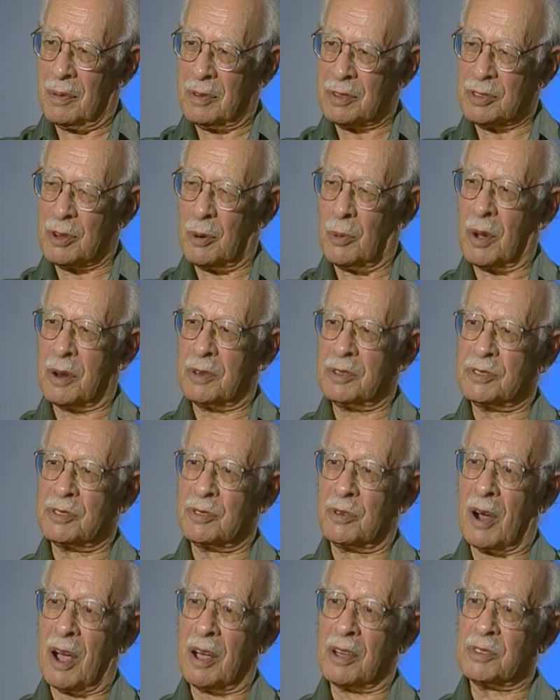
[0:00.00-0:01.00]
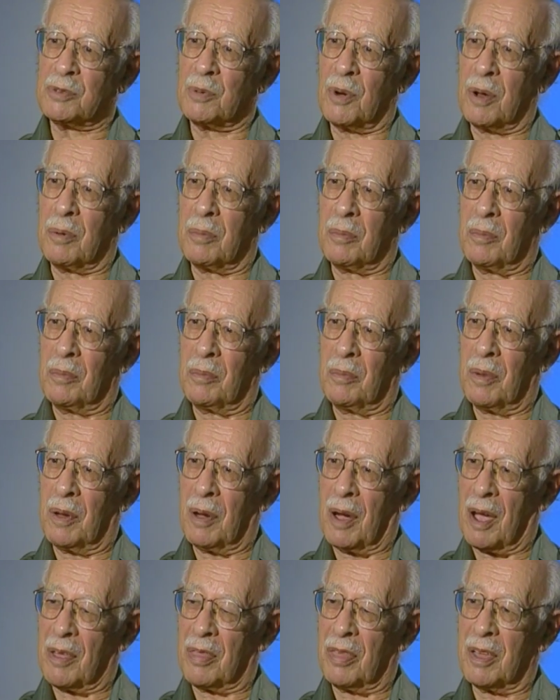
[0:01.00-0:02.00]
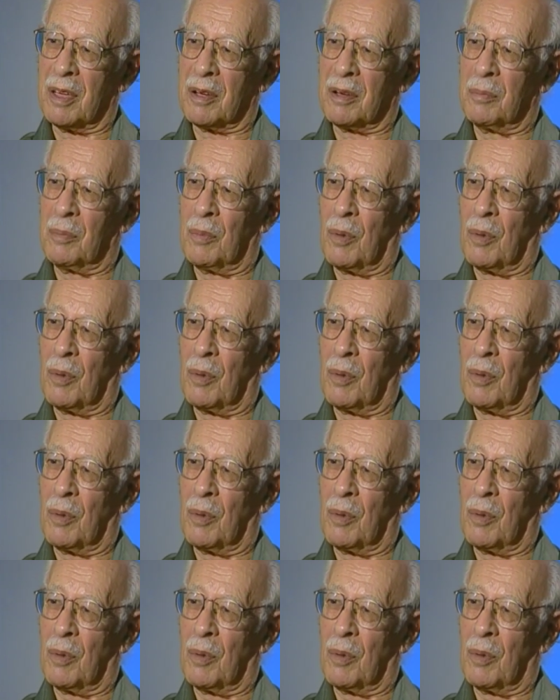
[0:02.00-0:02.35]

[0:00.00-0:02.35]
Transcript: So what strikes one, I think,